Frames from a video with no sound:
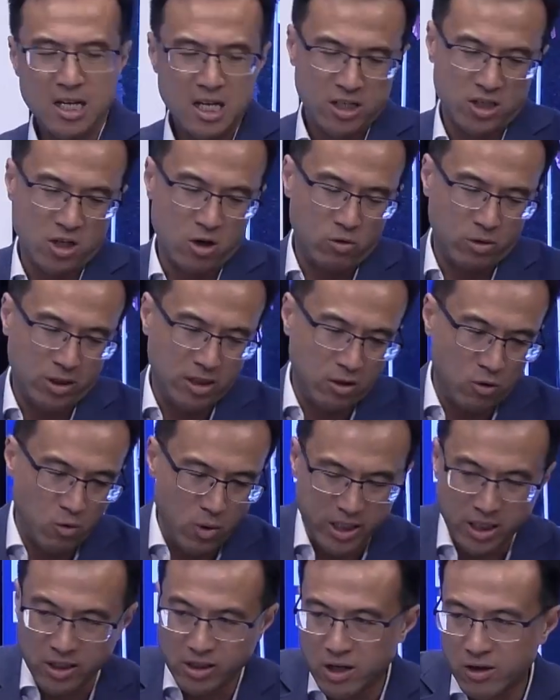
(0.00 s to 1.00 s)
So
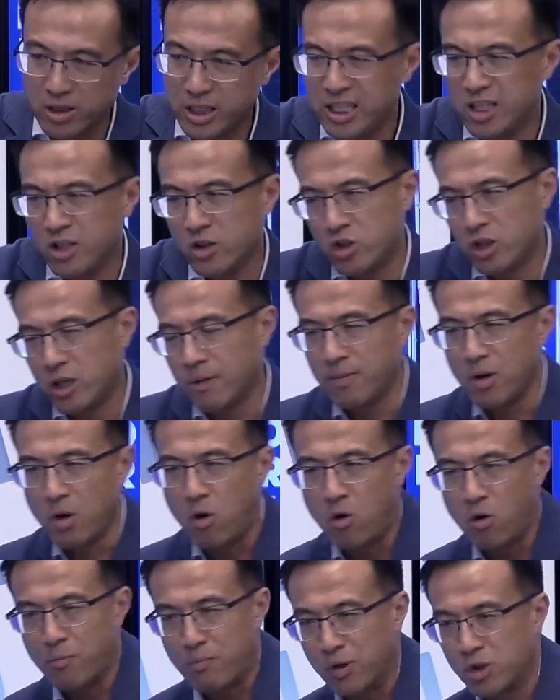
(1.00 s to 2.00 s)
whether they're leadership
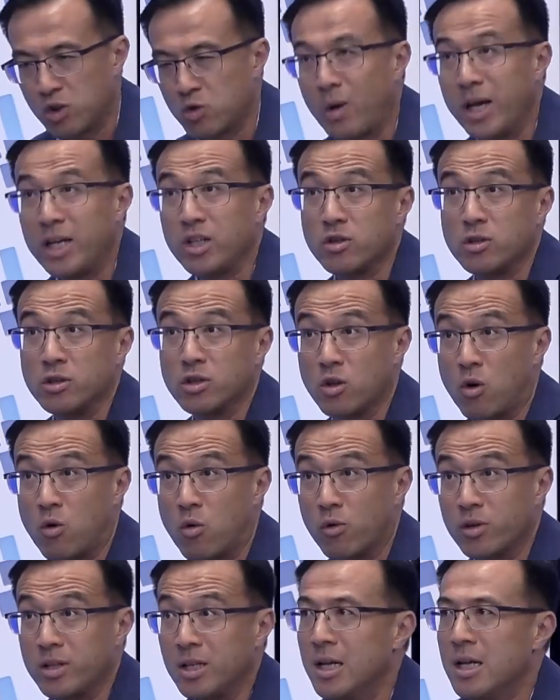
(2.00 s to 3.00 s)
or persuasions
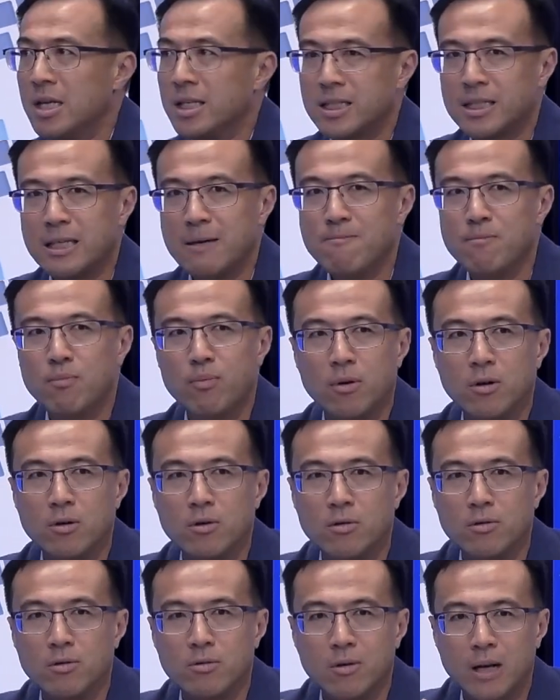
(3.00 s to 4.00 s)
or
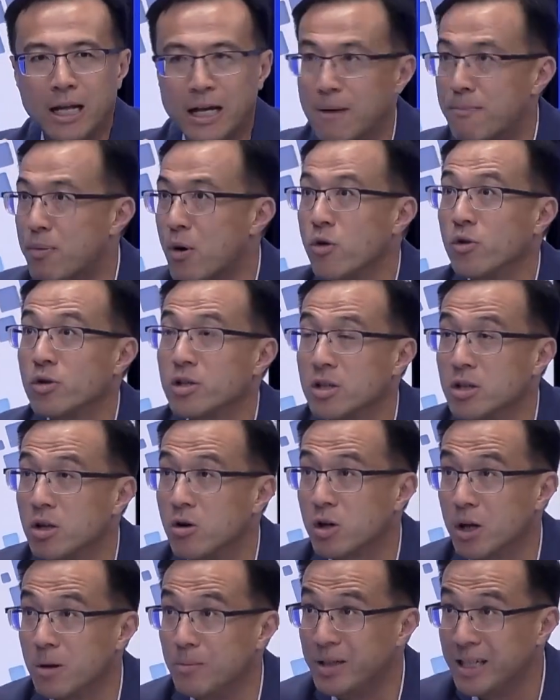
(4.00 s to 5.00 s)
simple a personal
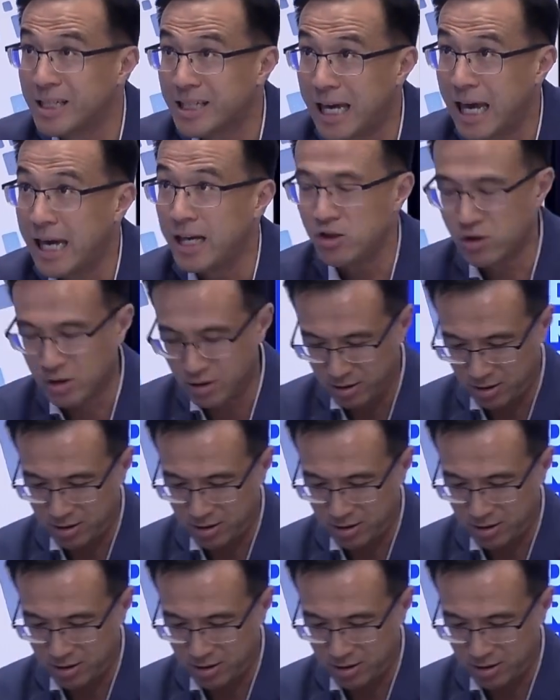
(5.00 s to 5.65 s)
communications.